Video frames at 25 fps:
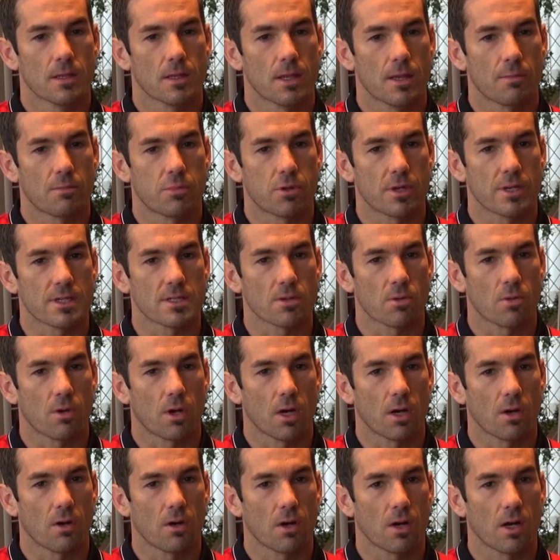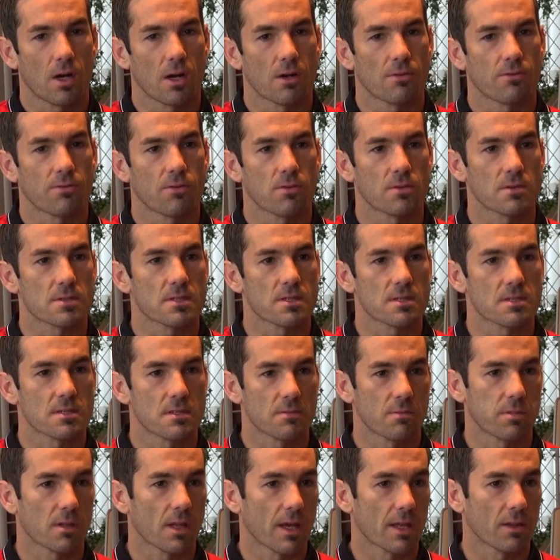they pressed quite high, forced us
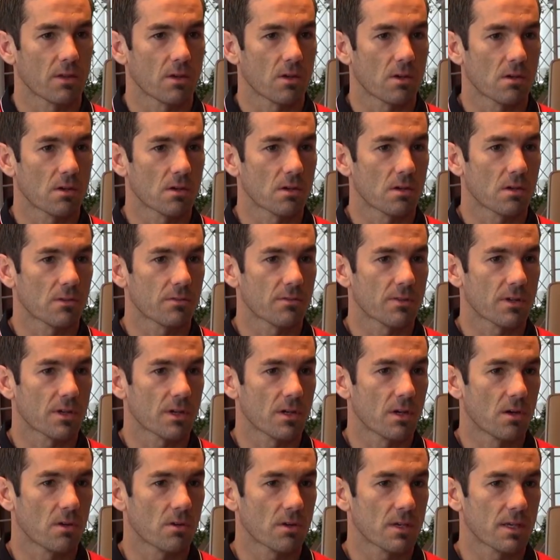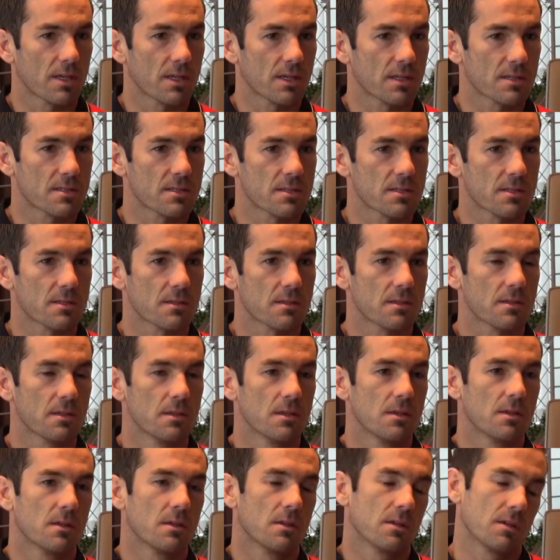to play long off the goal kicks, and
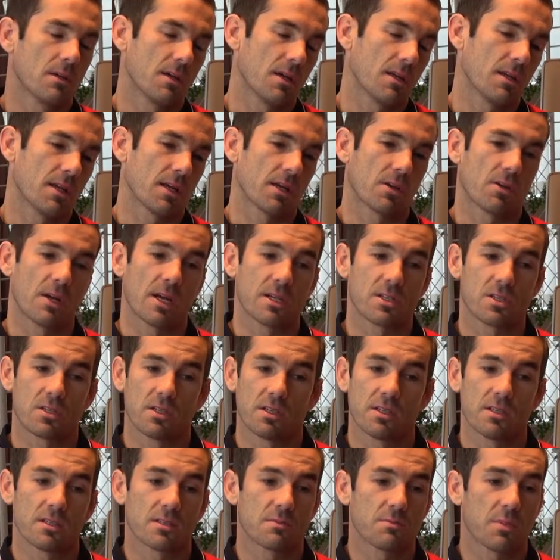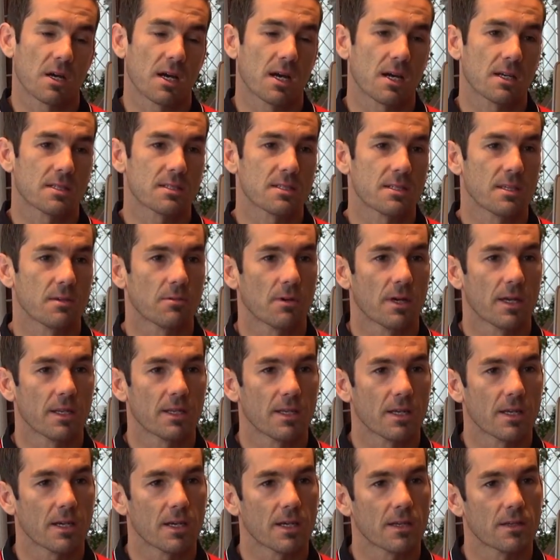and then gradually just passed their way
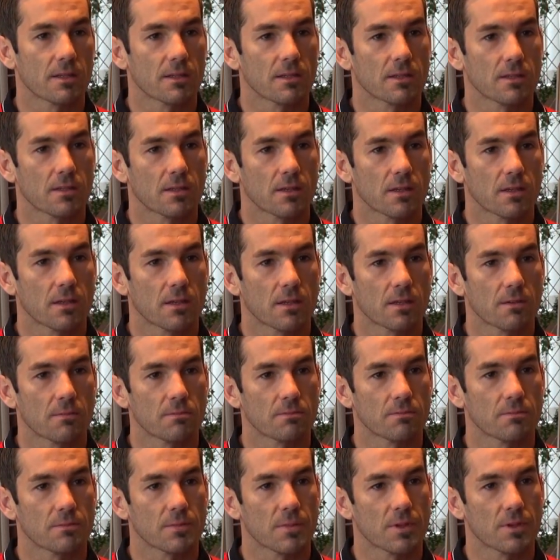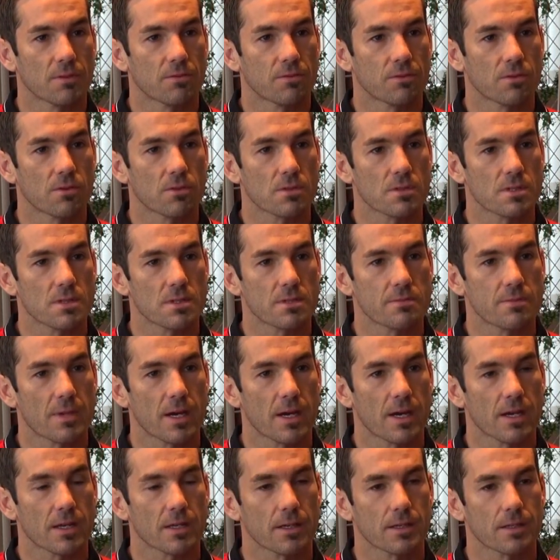down um, and forced us
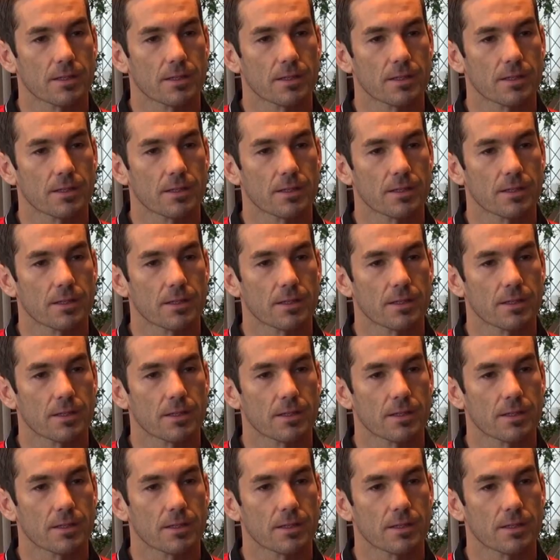back.